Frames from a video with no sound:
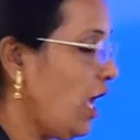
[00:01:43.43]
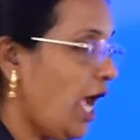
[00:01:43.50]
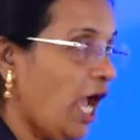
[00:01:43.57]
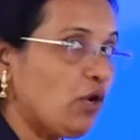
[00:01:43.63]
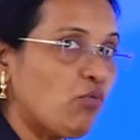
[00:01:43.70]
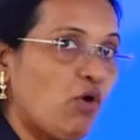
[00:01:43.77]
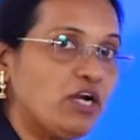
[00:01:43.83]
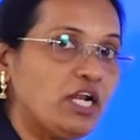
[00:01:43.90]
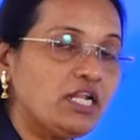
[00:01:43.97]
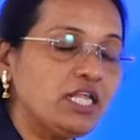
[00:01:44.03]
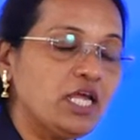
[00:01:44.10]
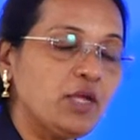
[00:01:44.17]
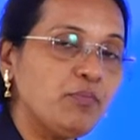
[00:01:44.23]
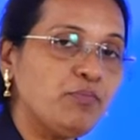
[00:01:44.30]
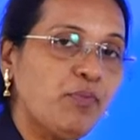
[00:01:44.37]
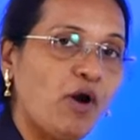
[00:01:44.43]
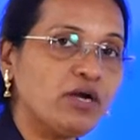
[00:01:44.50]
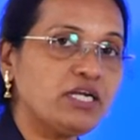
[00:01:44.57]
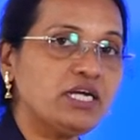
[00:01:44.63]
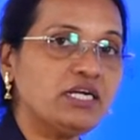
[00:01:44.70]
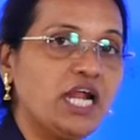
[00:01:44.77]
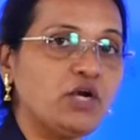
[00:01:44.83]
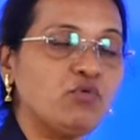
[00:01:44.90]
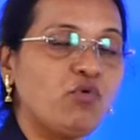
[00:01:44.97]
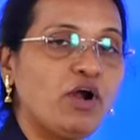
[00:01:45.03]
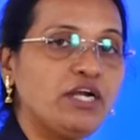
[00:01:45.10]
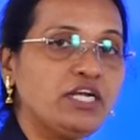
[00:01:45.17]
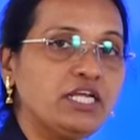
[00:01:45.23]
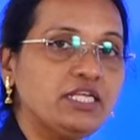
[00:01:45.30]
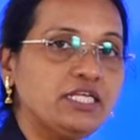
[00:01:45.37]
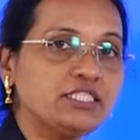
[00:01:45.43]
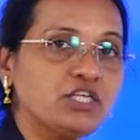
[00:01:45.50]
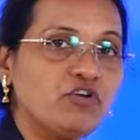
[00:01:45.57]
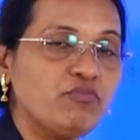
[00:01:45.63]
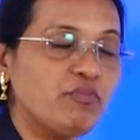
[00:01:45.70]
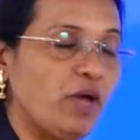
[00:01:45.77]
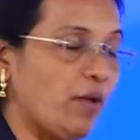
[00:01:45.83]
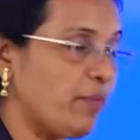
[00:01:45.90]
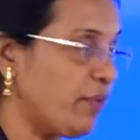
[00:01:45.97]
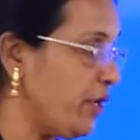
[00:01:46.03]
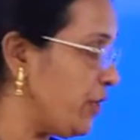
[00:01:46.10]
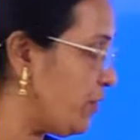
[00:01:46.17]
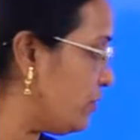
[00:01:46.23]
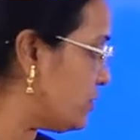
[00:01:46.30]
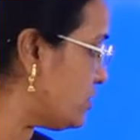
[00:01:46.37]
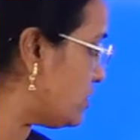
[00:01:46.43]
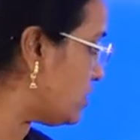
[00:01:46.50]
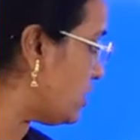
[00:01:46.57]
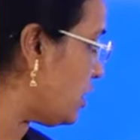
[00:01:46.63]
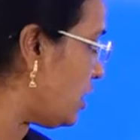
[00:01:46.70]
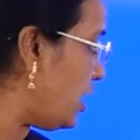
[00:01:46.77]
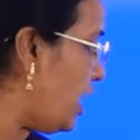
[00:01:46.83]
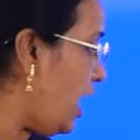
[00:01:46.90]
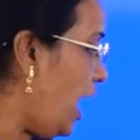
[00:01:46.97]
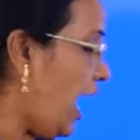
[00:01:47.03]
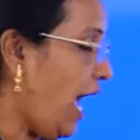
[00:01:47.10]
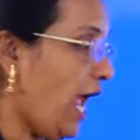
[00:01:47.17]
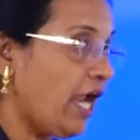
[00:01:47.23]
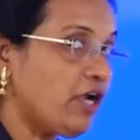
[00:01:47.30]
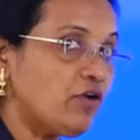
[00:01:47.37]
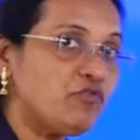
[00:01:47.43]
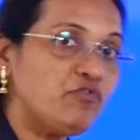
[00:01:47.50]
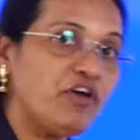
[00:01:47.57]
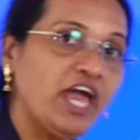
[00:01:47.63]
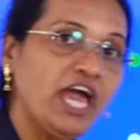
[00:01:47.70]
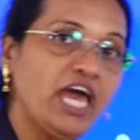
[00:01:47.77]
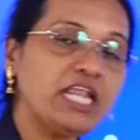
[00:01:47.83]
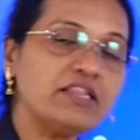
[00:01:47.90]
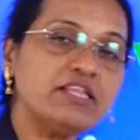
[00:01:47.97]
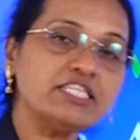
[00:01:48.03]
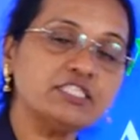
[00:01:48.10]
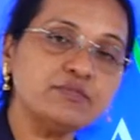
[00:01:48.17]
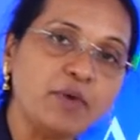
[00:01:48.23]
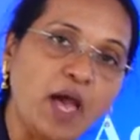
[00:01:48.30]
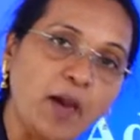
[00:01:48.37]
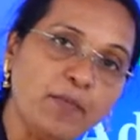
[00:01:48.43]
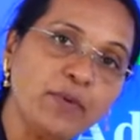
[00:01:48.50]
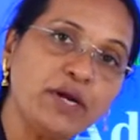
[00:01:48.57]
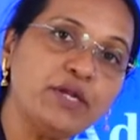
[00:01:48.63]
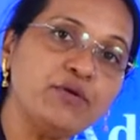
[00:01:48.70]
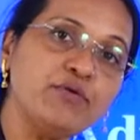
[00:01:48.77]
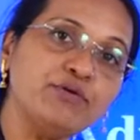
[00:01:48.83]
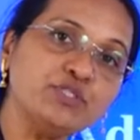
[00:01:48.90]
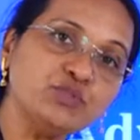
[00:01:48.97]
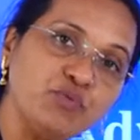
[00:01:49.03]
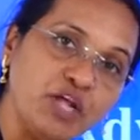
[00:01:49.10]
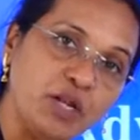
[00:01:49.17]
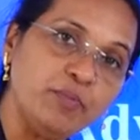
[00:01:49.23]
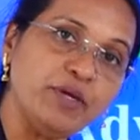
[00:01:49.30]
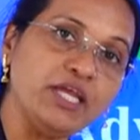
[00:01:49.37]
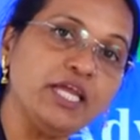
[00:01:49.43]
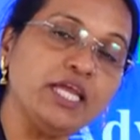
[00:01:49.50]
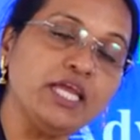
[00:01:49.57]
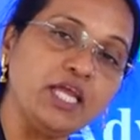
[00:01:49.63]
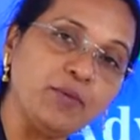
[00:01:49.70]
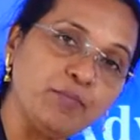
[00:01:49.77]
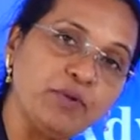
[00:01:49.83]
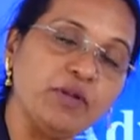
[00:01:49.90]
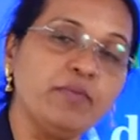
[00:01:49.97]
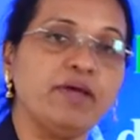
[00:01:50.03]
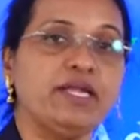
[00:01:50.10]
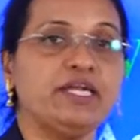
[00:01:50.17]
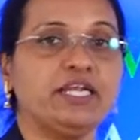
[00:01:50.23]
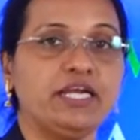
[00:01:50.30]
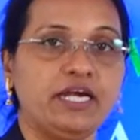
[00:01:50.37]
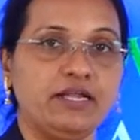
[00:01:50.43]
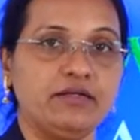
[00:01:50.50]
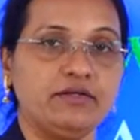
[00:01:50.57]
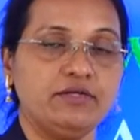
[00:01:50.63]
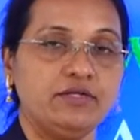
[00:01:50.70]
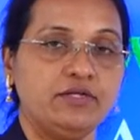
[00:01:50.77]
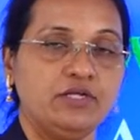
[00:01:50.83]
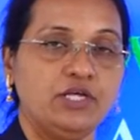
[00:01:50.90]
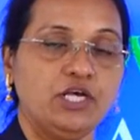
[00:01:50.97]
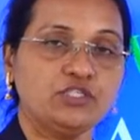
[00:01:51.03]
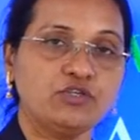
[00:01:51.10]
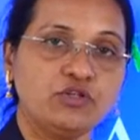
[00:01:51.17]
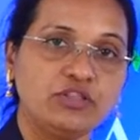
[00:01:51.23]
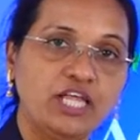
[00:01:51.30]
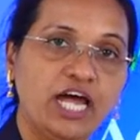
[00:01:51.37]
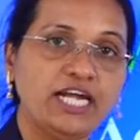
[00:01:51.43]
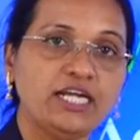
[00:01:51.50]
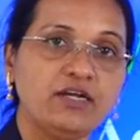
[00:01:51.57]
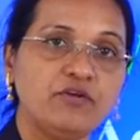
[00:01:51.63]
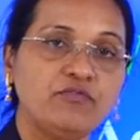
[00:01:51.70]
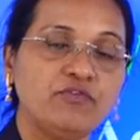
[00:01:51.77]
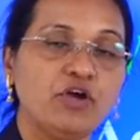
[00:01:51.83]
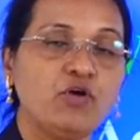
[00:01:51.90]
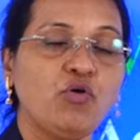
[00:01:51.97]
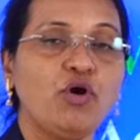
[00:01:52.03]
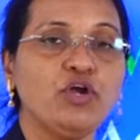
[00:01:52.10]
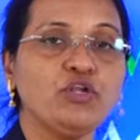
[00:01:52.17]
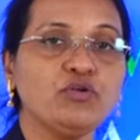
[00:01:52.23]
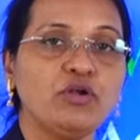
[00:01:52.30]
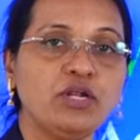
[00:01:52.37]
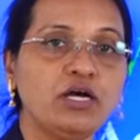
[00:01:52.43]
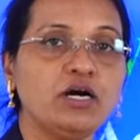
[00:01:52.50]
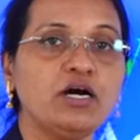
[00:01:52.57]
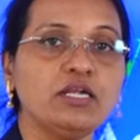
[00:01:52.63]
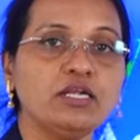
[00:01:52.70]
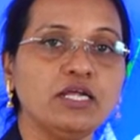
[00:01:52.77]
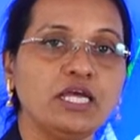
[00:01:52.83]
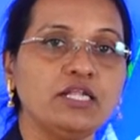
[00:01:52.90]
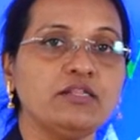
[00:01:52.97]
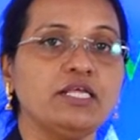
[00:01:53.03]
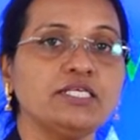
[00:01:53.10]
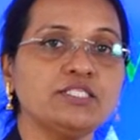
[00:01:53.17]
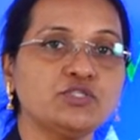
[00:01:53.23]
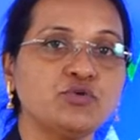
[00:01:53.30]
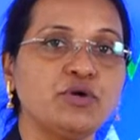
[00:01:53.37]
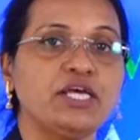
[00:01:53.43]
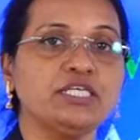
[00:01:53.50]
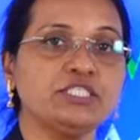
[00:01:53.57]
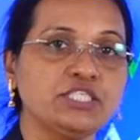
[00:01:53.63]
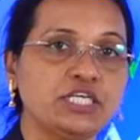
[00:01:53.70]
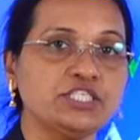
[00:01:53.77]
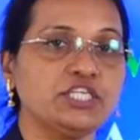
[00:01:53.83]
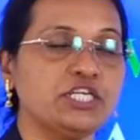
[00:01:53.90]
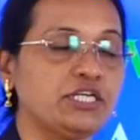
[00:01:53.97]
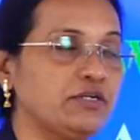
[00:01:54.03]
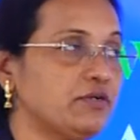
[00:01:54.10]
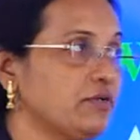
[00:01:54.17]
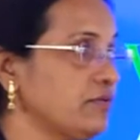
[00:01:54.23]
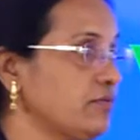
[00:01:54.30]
and what are the important advantages of MapReduce and where this MapReduce will be implemented. So, that we are going to learn in this today's session.